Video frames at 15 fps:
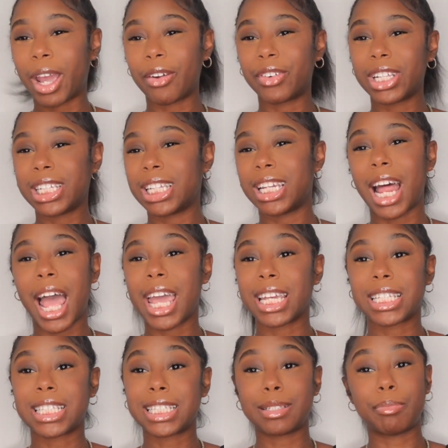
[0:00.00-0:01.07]
I really did not
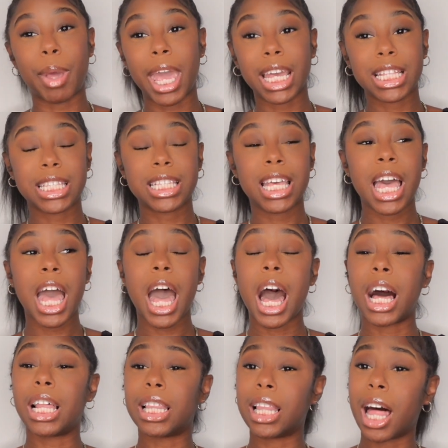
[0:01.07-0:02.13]
expect
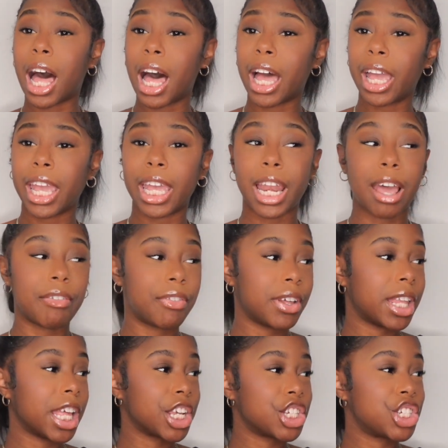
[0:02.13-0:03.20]
a lot, and I
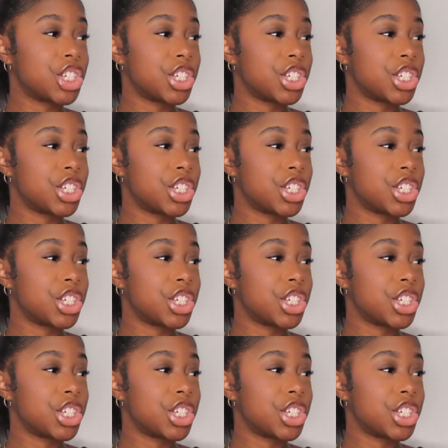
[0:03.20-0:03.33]
feel like